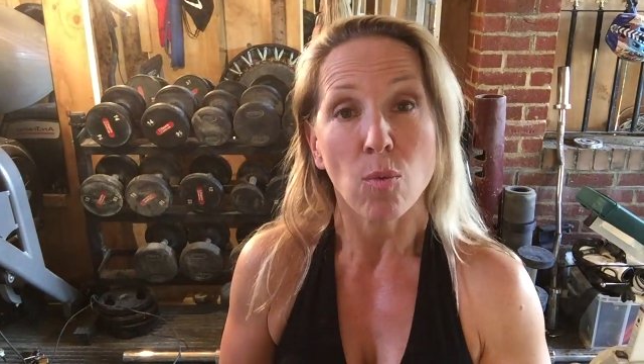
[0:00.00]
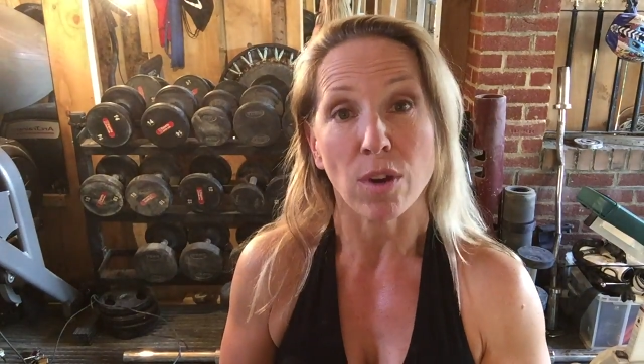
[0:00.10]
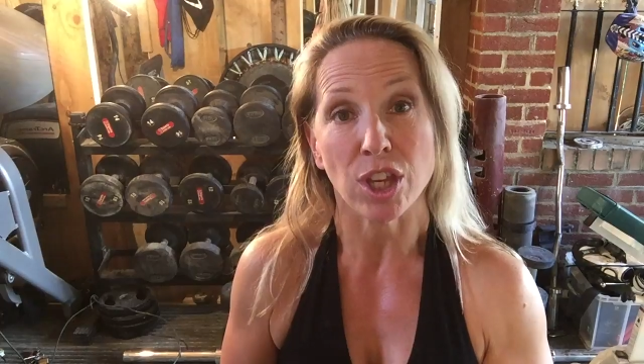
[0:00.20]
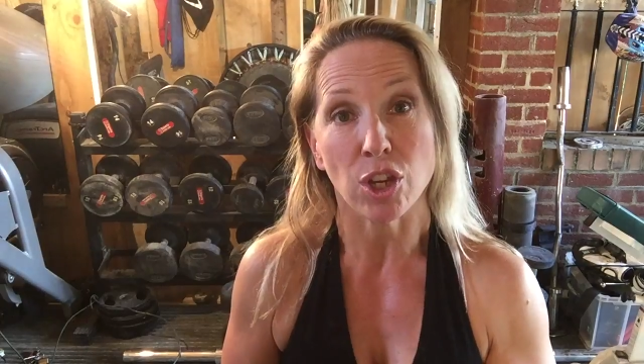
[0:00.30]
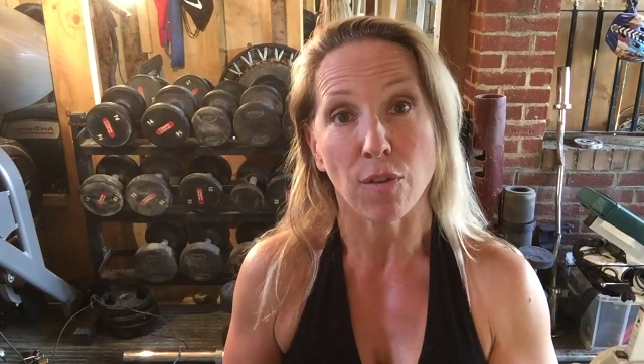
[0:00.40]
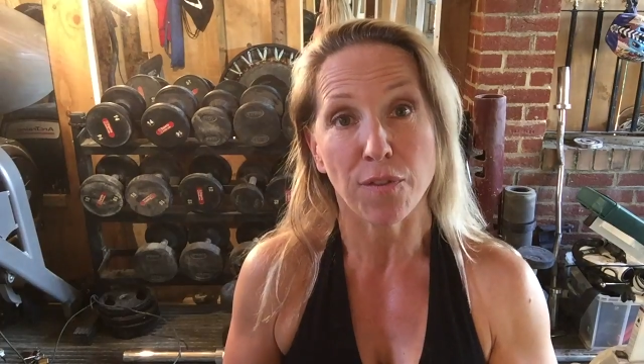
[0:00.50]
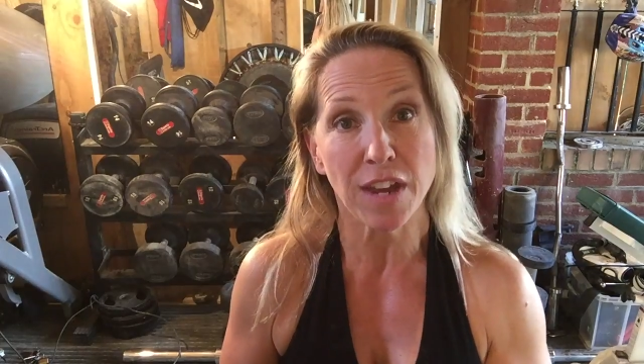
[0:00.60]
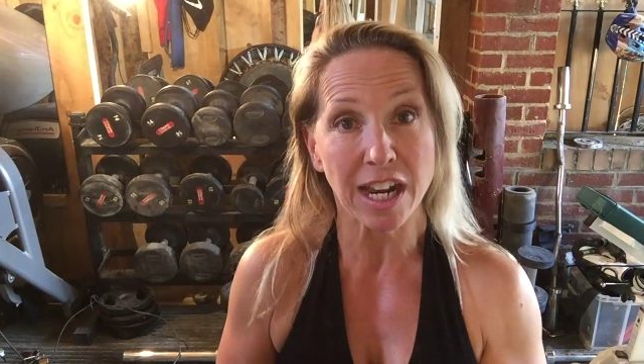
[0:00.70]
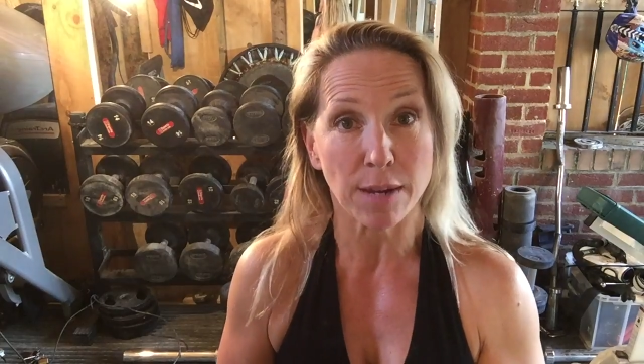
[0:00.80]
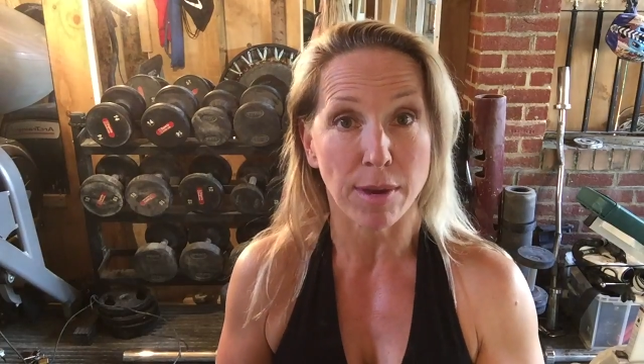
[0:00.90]
whether you
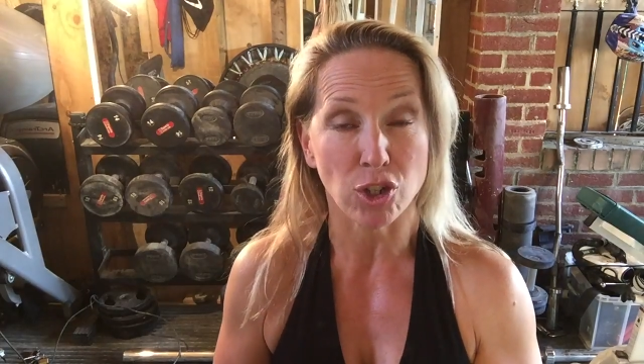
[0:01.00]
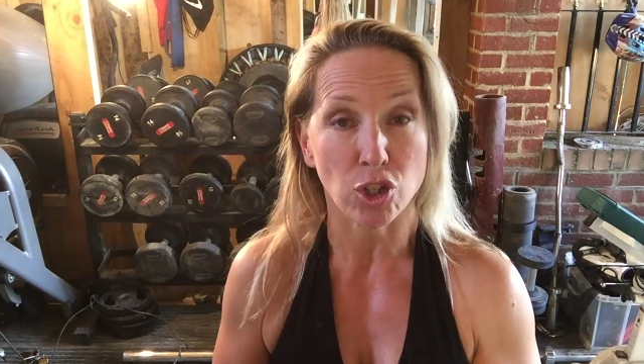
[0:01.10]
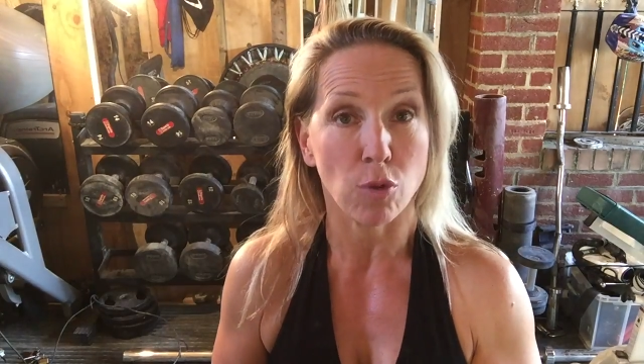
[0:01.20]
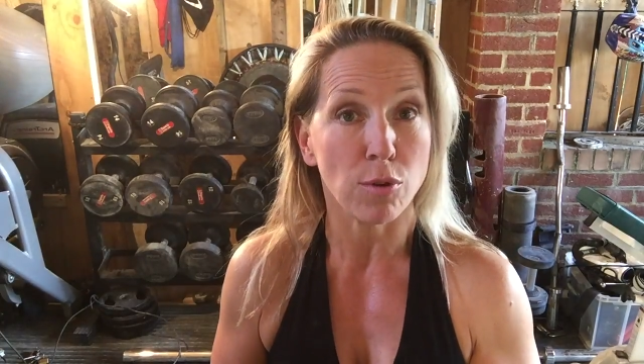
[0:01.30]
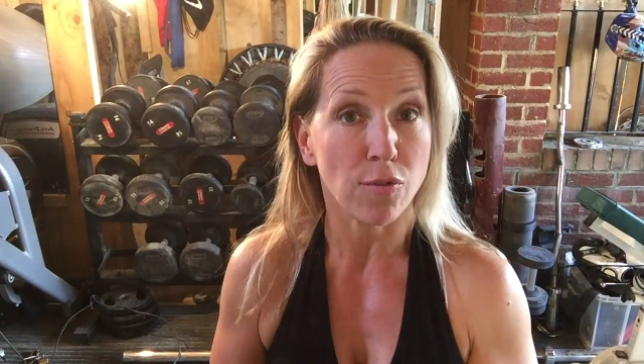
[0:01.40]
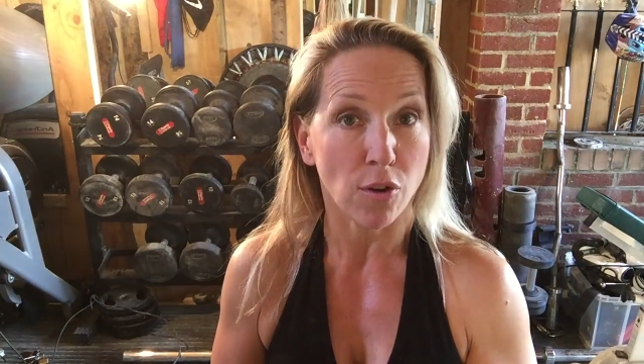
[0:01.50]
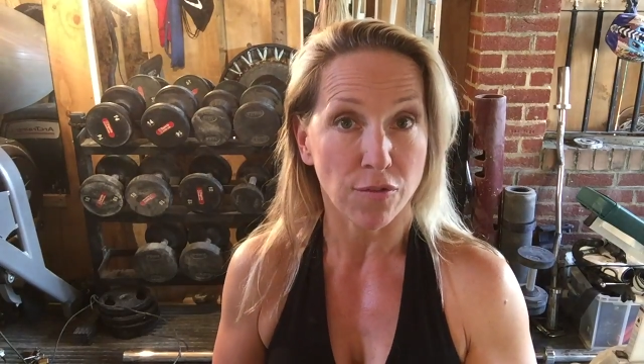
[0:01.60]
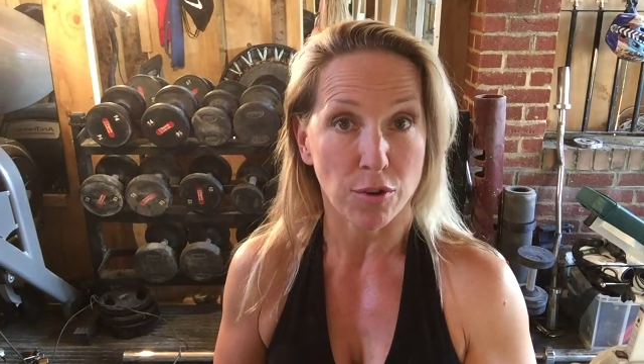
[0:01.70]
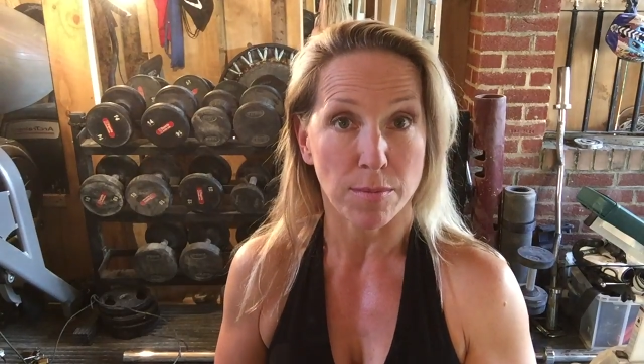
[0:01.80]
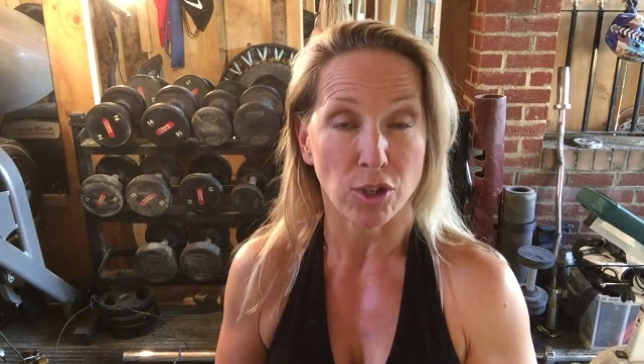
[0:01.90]
feel an emotion or move on
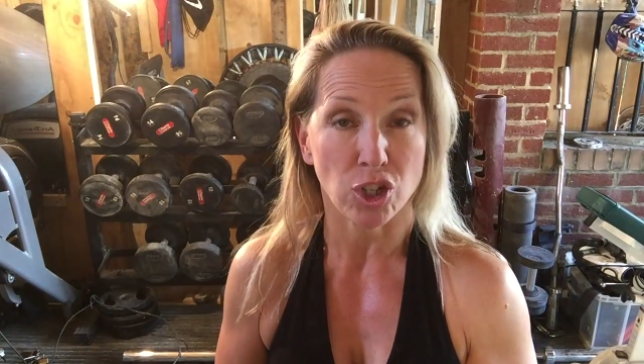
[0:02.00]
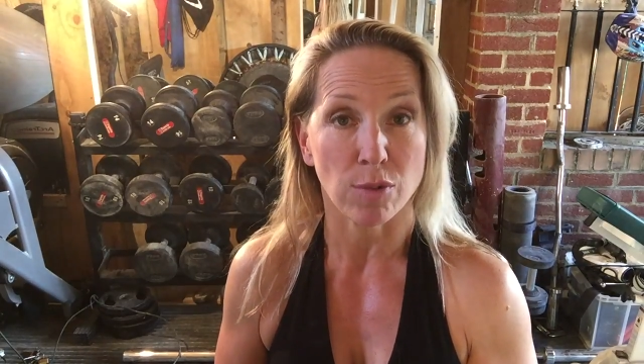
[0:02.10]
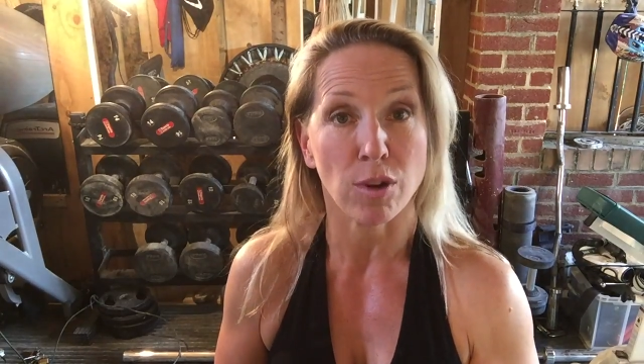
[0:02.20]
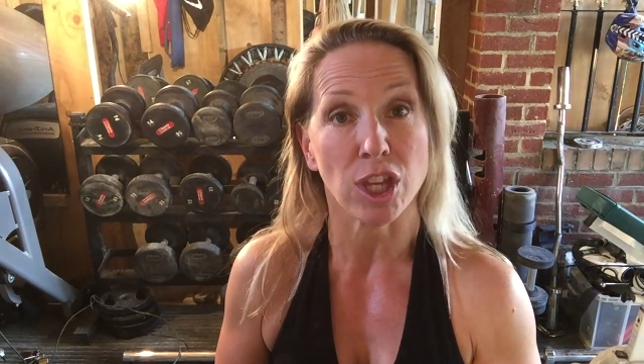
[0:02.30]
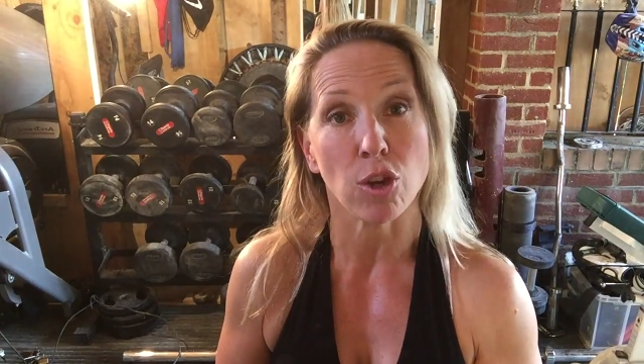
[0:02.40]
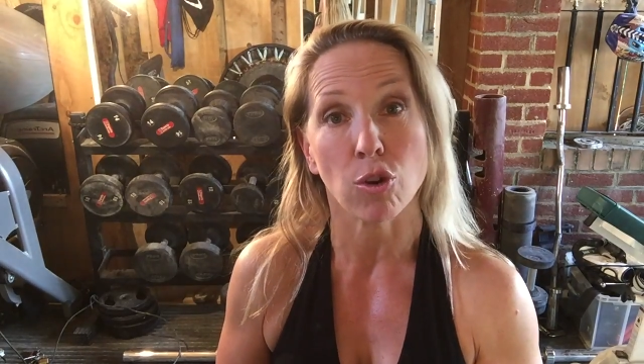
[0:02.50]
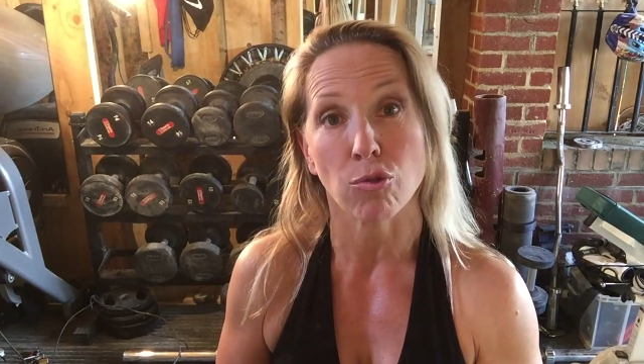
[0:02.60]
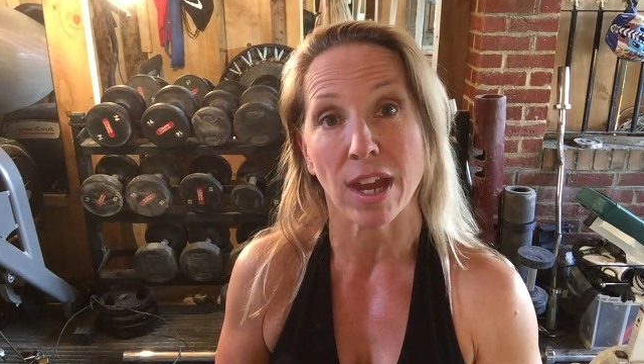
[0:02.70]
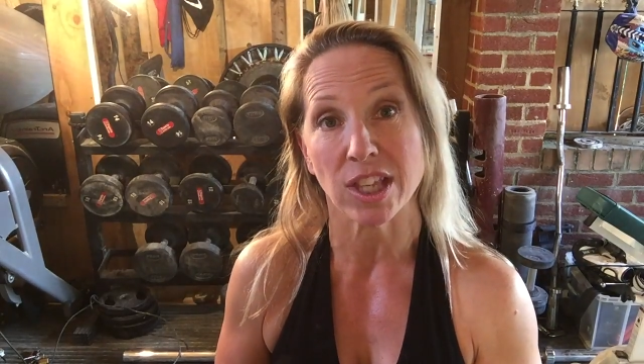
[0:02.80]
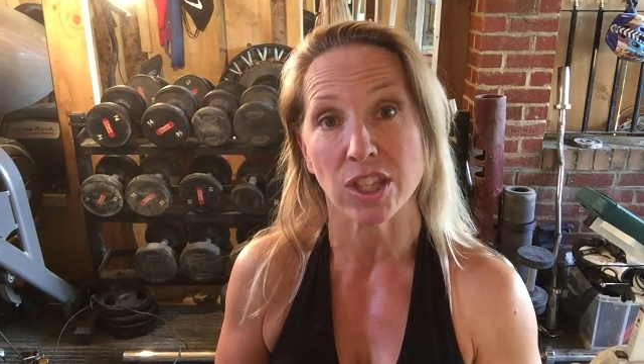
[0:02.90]
from an emotion, and whether you
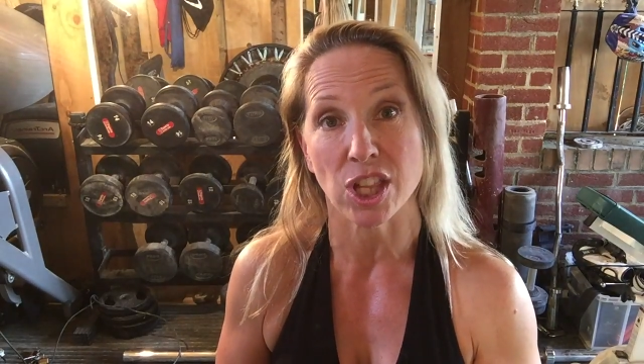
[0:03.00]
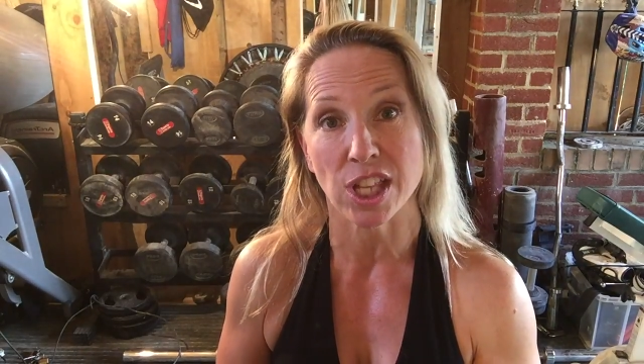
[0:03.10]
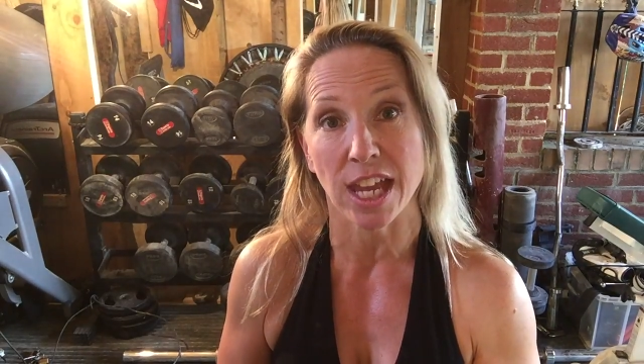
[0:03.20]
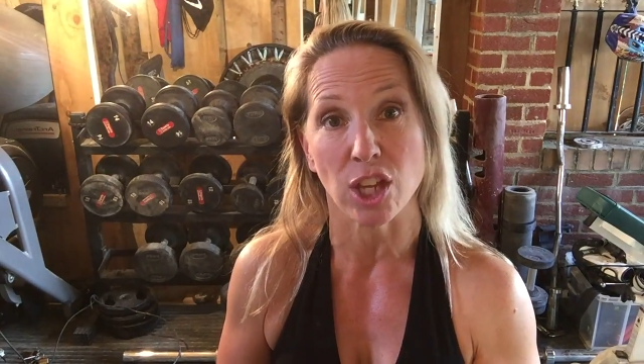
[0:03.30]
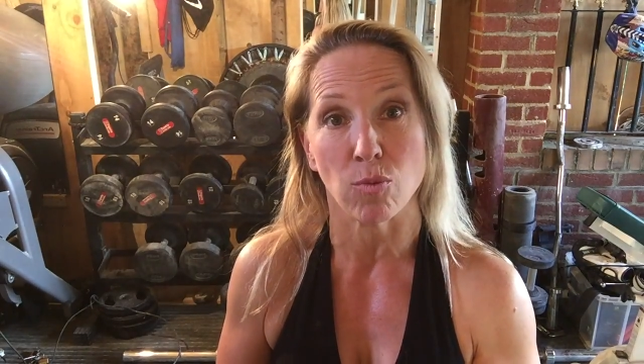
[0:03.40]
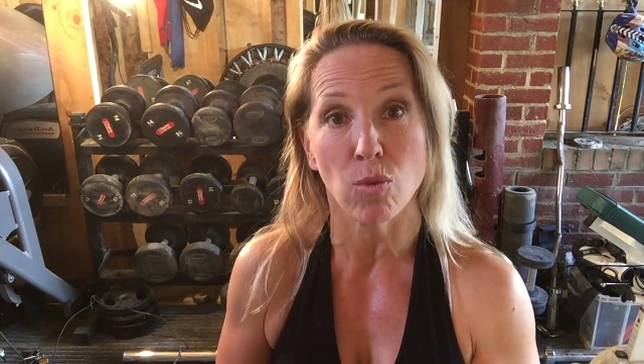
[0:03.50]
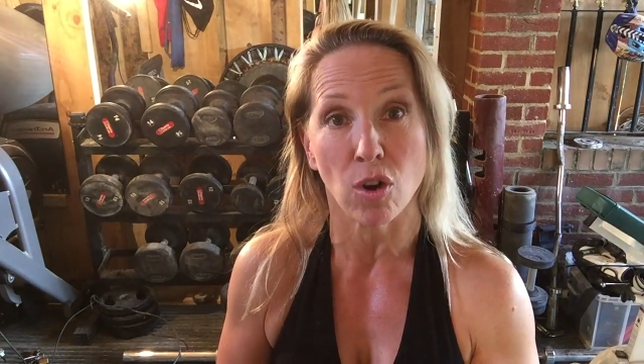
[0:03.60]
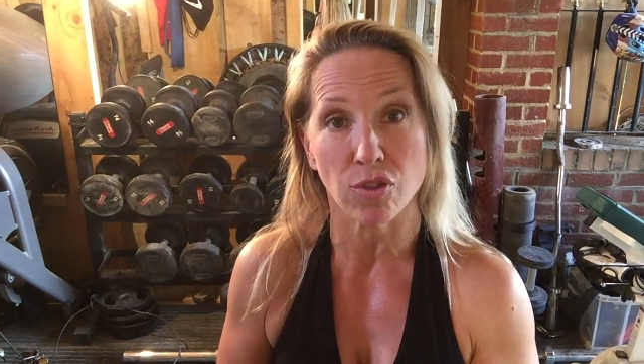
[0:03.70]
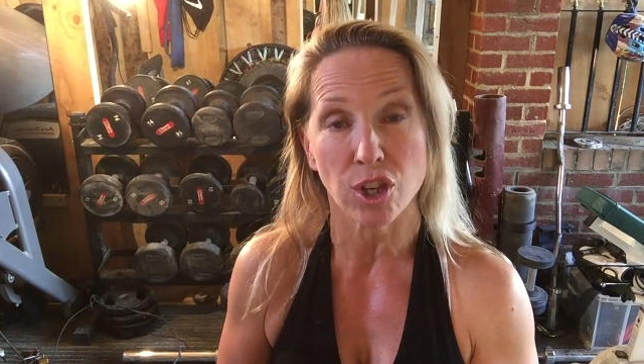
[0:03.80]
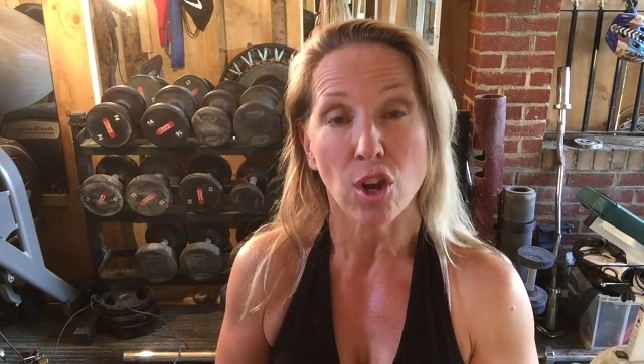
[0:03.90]
create the state you
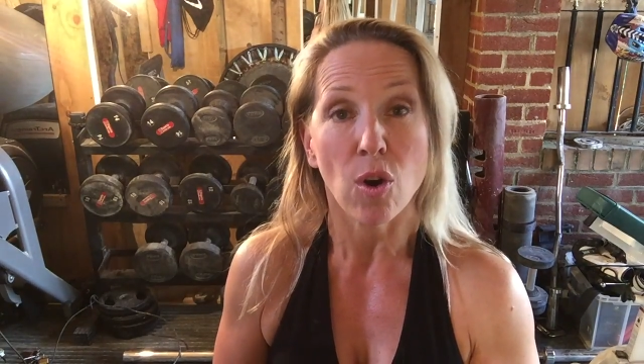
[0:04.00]
want